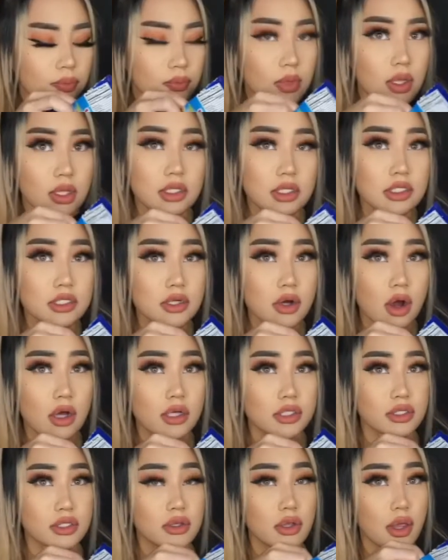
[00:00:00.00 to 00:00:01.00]
These are
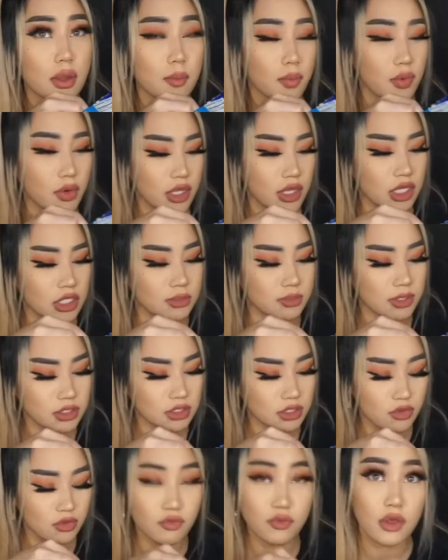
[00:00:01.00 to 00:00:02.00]
also like pretty
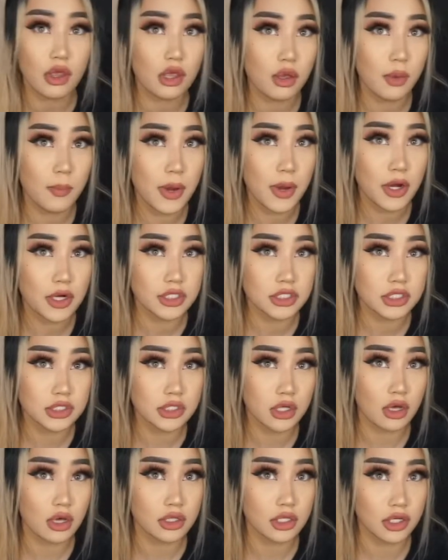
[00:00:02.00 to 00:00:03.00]
expensive in comparison to
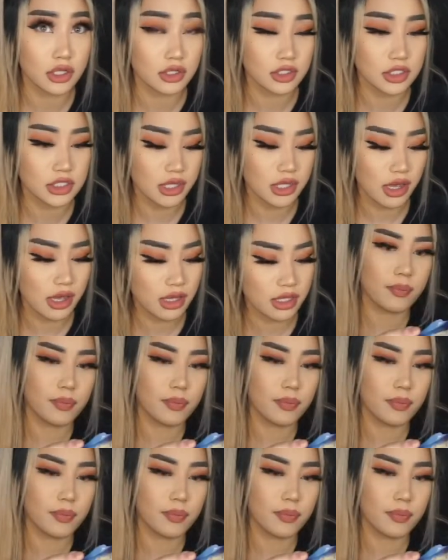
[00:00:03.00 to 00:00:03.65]
all the other snacks.